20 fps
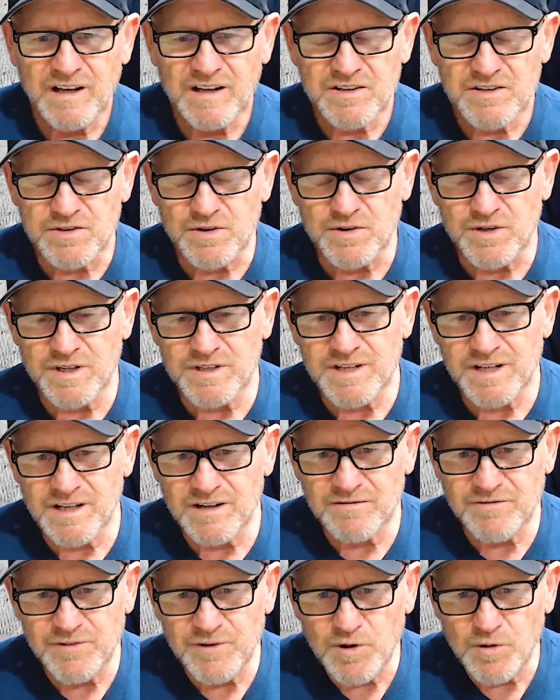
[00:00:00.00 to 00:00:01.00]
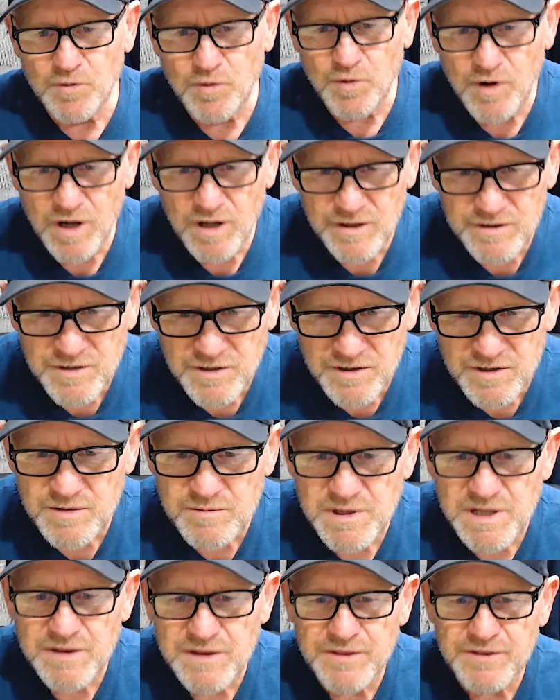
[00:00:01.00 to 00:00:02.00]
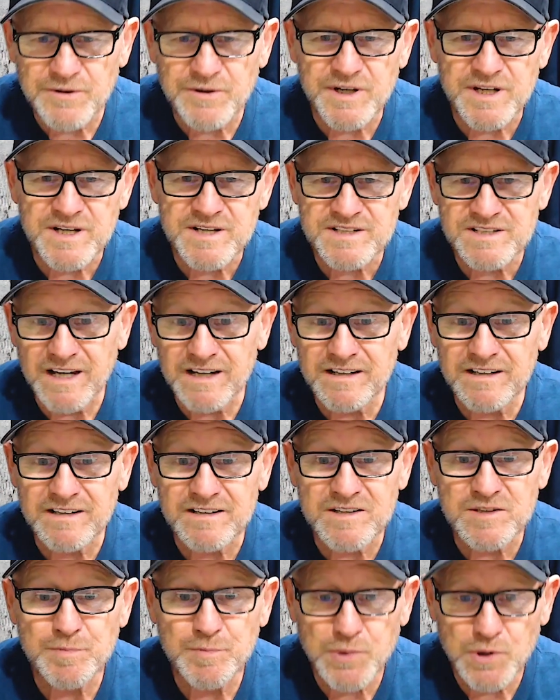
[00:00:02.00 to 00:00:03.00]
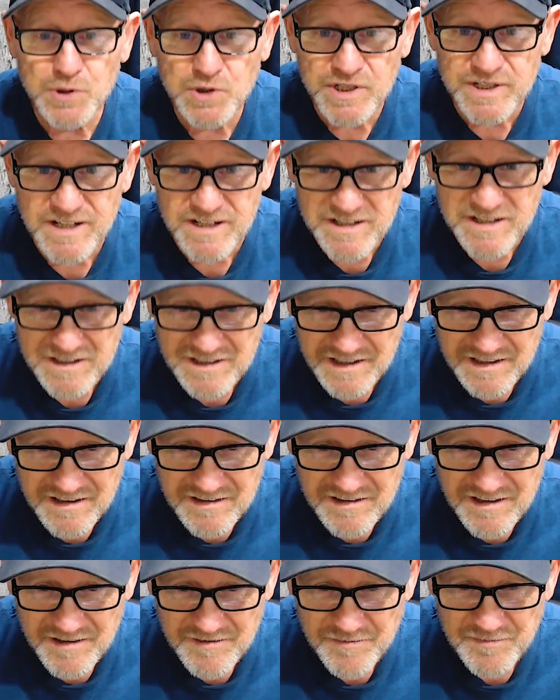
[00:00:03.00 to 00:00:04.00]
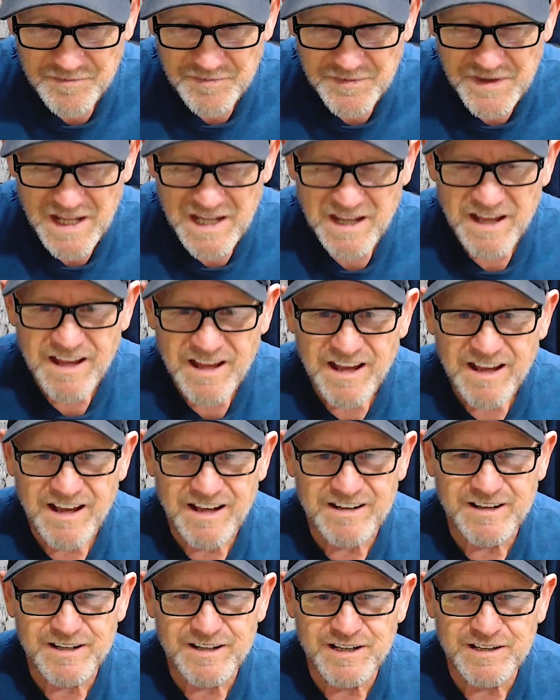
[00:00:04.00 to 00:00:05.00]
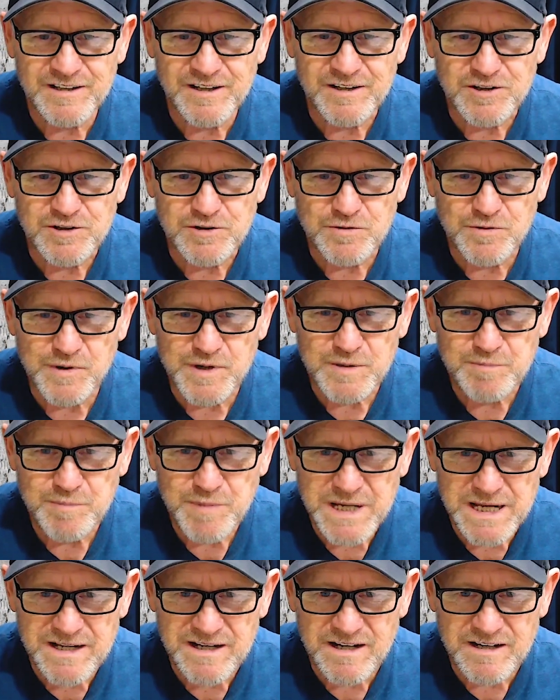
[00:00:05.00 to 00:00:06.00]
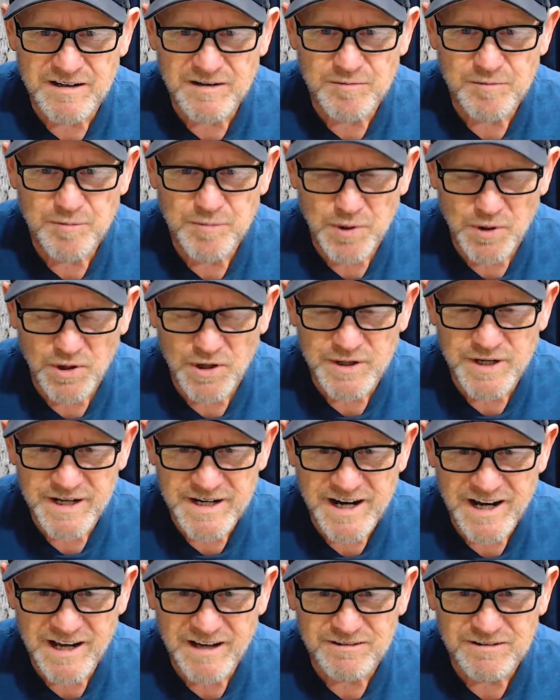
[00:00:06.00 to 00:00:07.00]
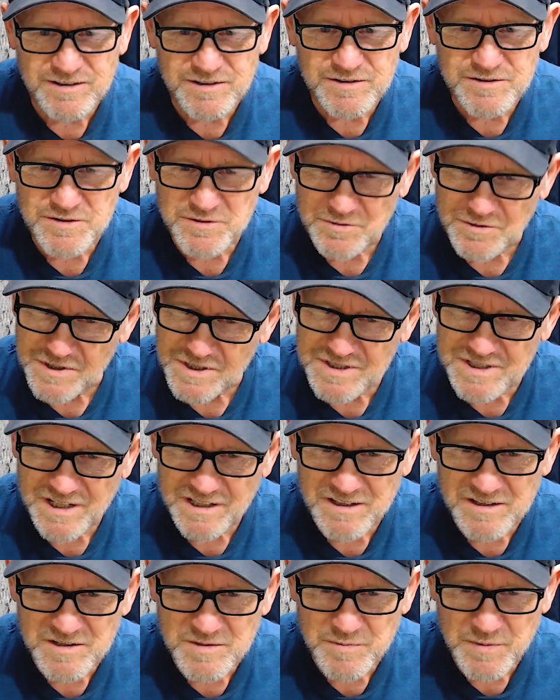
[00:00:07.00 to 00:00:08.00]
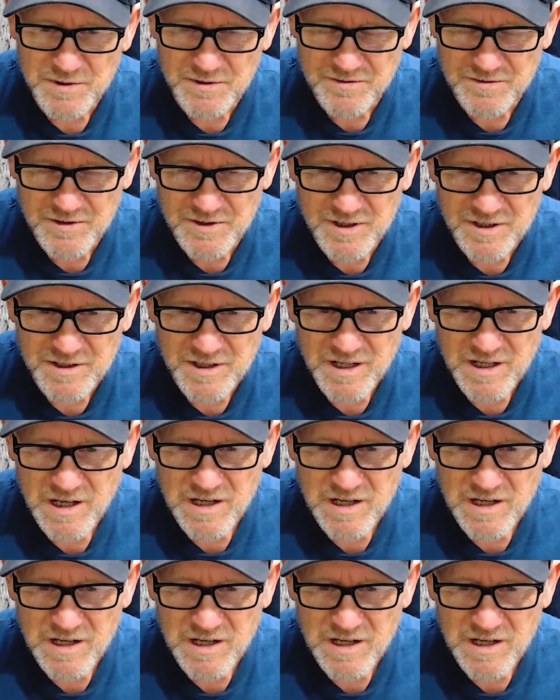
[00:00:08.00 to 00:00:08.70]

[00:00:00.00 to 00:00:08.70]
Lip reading: So in a 10-foot wall, you're going to be 30 seconds putting it in, and then you repeat it, pulling it out, 3 seconds per foot.